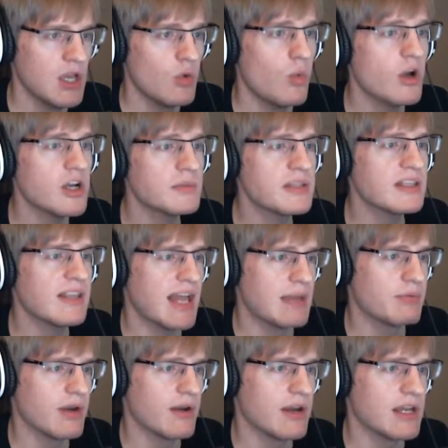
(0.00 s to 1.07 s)
Welcome to the
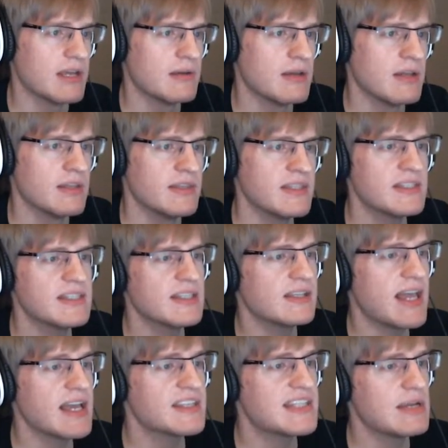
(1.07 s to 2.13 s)
library. This is the
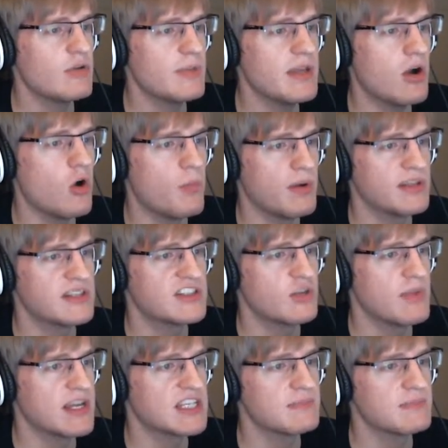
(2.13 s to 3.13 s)
last day we'll be open, so make as